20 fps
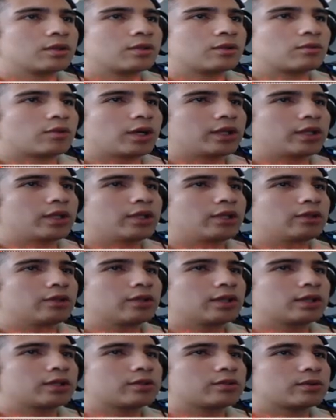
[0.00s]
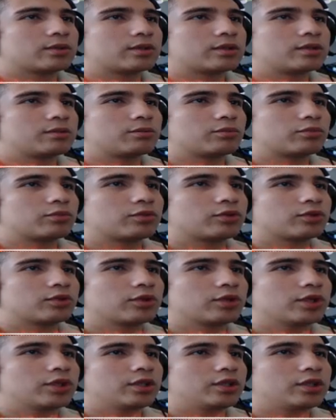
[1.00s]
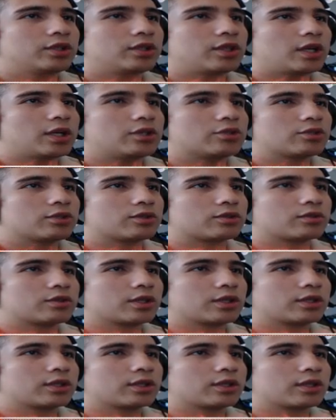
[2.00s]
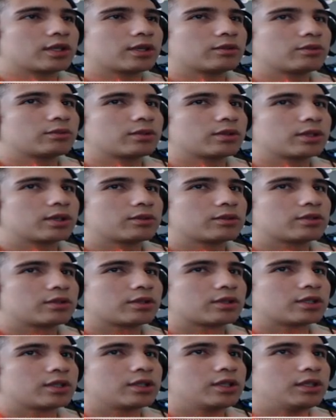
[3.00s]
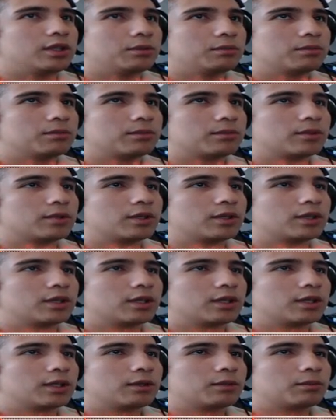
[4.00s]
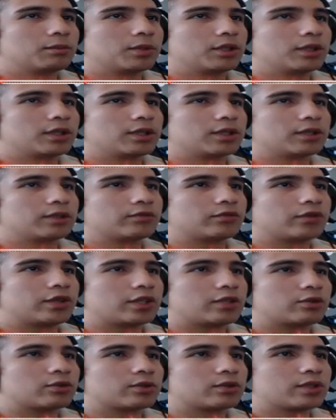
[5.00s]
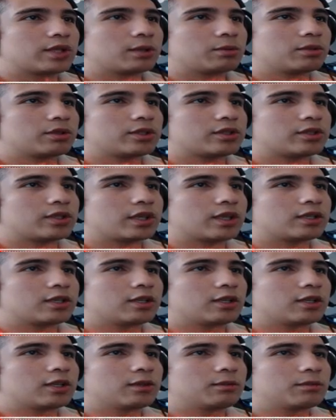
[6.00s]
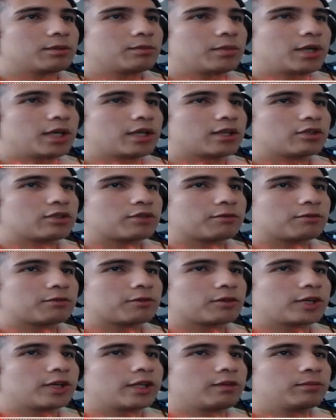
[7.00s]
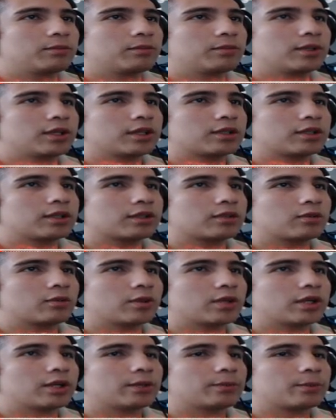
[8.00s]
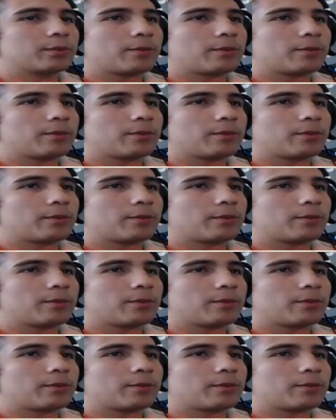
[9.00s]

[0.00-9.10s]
Right here, this was pretty dangerous right there. That was looking deep. But Andrew was able to stay calm. He managed to frame and kick away.